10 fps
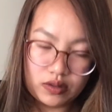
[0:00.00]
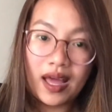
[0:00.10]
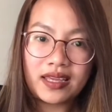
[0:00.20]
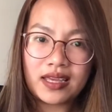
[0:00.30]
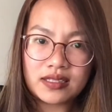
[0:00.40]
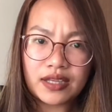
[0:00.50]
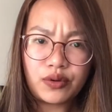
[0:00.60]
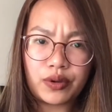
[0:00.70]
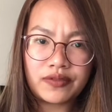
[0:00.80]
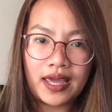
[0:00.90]
I guess I don't
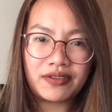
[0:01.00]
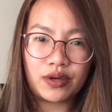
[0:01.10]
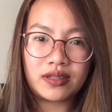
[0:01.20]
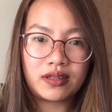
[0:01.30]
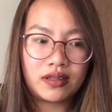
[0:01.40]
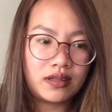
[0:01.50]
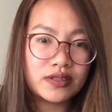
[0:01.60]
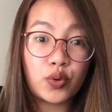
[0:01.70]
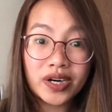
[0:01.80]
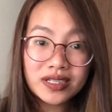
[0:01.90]
know if they have it on the
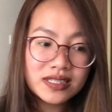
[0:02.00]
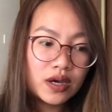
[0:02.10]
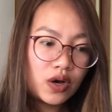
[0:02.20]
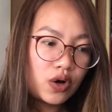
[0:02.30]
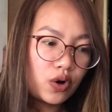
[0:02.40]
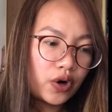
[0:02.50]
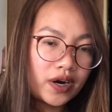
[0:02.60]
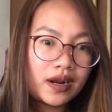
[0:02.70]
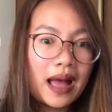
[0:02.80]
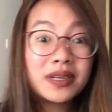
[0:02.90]
stores or
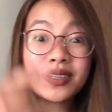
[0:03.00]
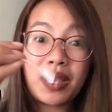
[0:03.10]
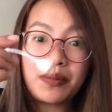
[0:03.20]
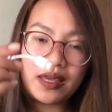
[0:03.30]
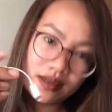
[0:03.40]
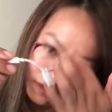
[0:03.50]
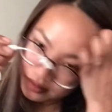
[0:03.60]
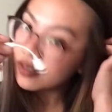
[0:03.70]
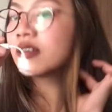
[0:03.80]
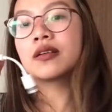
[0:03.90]
Amazon maybe.
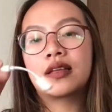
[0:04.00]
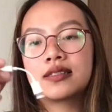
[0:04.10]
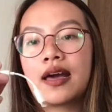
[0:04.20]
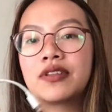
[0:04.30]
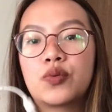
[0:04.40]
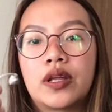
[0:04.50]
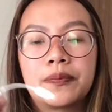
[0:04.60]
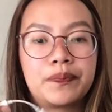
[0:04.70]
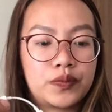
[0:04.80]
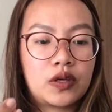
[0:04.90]
If they have this one,
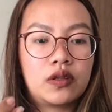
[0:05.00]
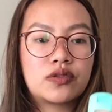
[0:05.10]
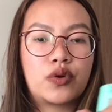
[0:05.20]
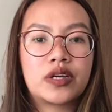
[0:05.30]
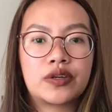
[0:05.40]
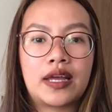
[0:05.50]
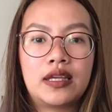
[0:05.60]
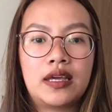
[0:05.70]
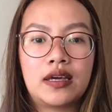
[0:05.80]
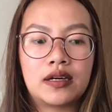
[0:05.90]
the stores or
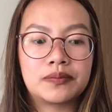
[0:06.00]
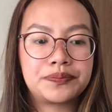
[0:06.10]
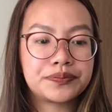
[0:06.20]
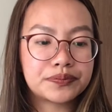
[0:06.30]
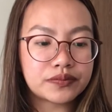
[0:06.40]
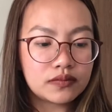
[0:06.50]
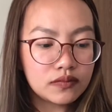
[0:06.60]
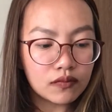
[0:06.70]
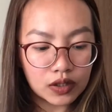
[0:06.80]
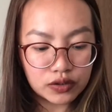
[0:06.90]
any
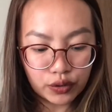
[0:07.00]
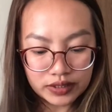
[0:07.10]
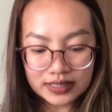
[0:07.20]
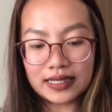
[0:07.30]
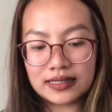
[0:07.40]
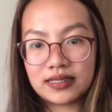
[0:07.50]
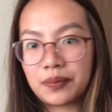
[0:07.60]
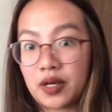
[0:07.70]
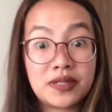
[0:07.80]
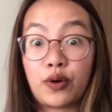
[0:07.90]
stores that sells
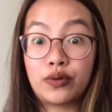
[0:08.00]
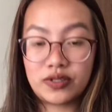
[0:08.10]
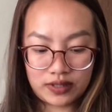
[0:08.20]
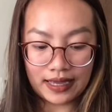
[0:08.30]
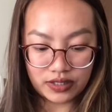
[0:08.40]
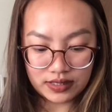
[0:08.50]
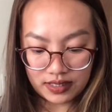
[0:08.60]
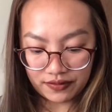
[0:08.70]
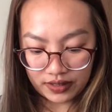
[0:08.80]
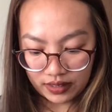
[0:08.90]
laptops, phones, gadgets,
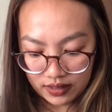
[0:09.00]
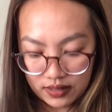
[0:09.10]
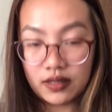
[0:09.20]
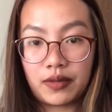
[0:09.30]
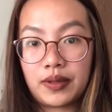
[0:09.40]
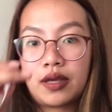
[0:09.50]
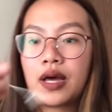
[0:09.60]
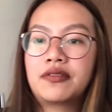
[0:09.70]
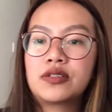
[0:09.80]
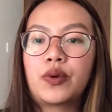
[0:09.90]
and everything. Maybe they
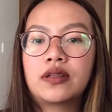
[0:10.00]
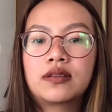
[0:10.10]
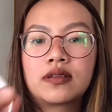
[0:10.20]
have this one.